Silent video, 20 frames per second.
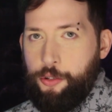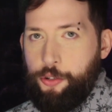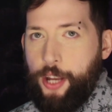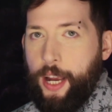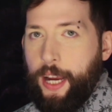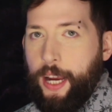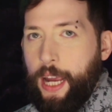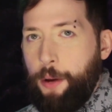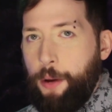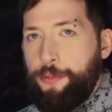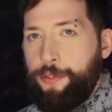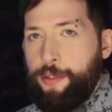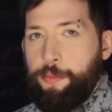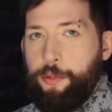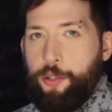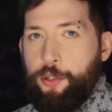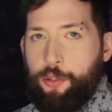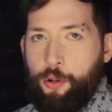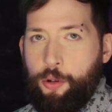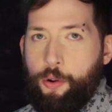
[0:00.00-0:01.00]
Check out
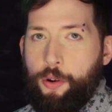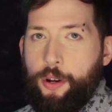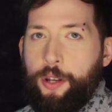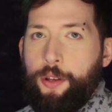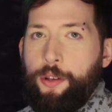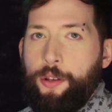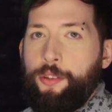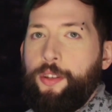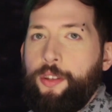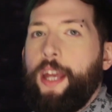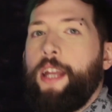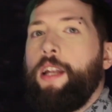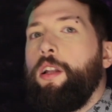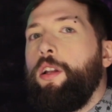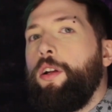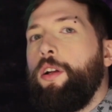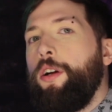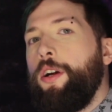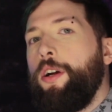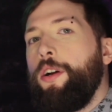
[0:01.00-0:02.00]
some tutorials
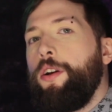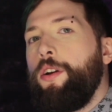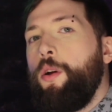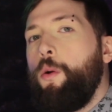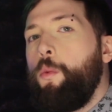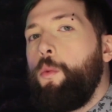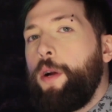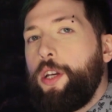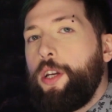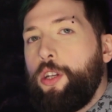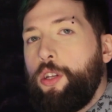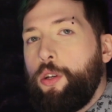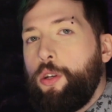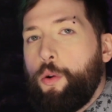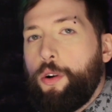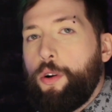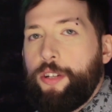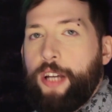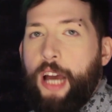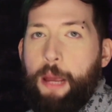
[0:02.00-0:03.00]
and learn what
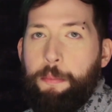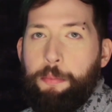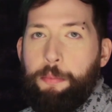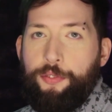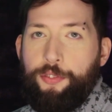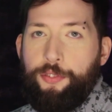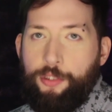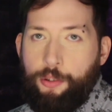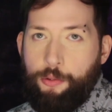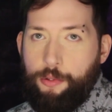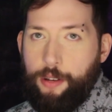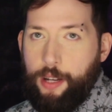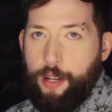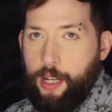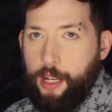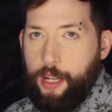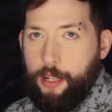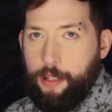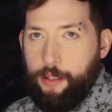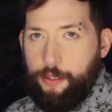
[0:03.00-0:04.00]
your type of suit
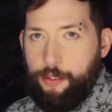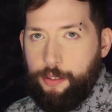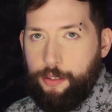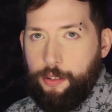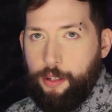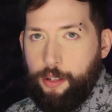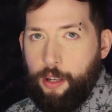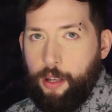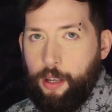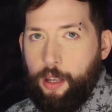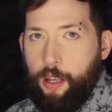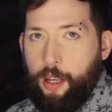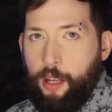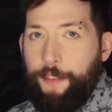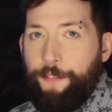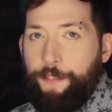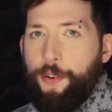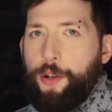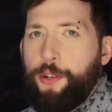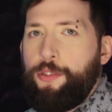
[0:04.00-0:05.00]
needs.
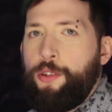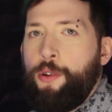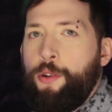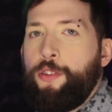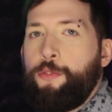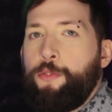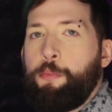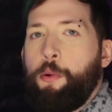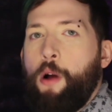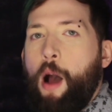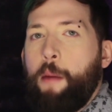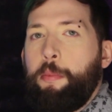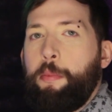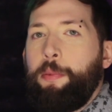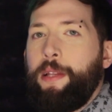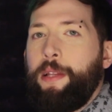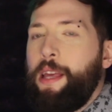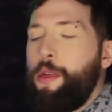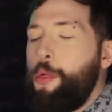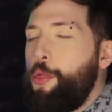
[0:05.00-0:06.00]
A fursuit is
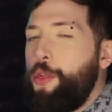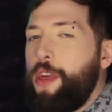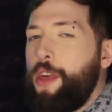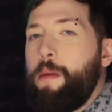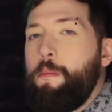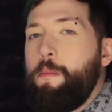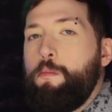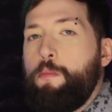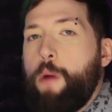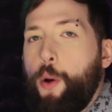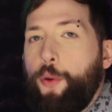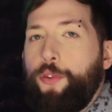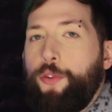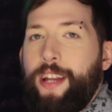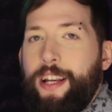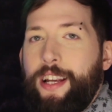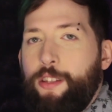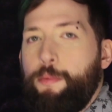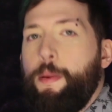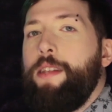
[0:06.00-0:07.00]
probably the
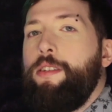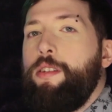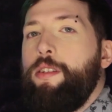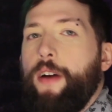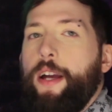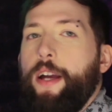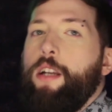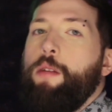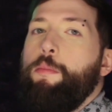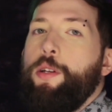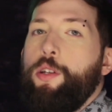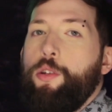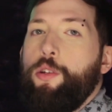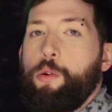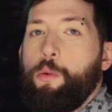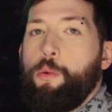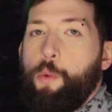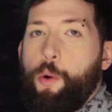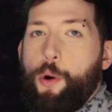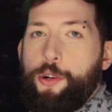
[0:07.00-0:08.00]
most expensive item in
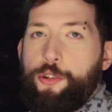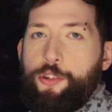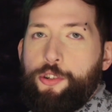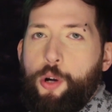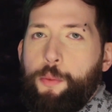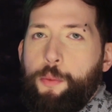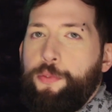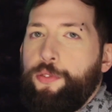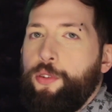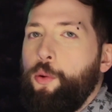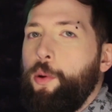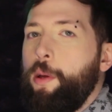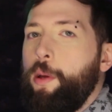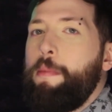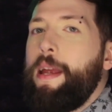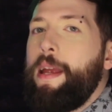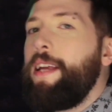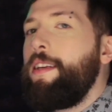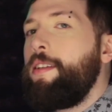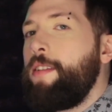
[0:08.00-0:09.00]
your wardrobe, so
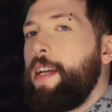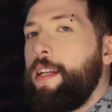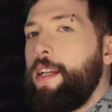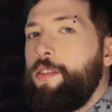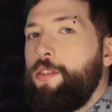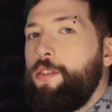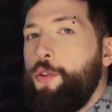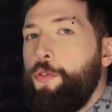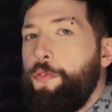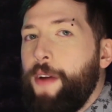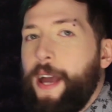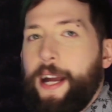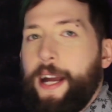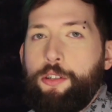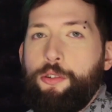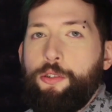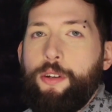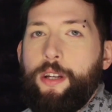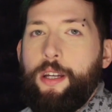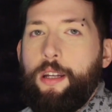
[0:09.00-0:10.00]
it makes sense to
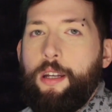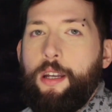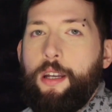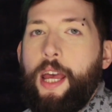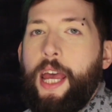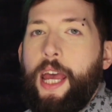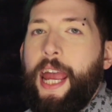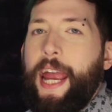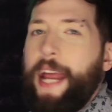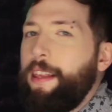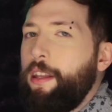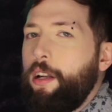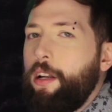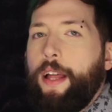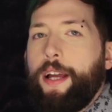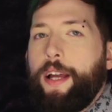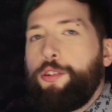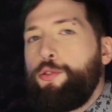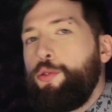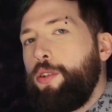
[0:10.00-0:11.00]
factor in a
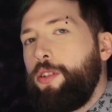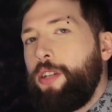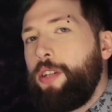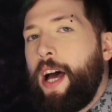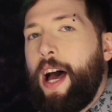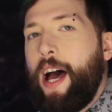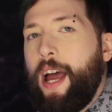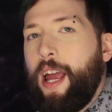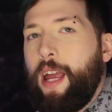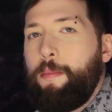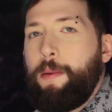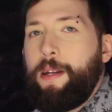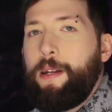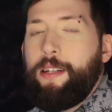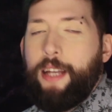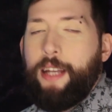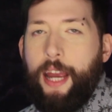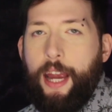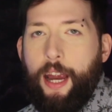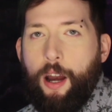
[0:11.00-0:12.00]
little extra time
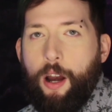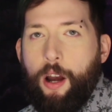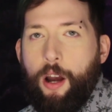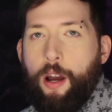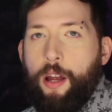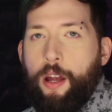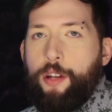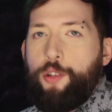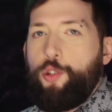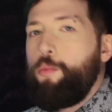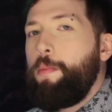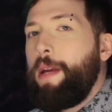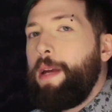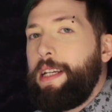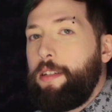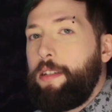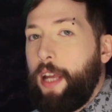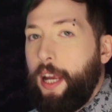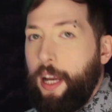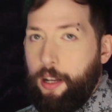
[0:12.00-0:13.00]
and care to
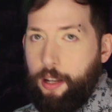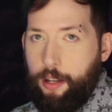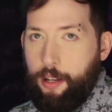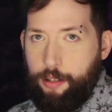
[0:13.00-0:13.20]
maintain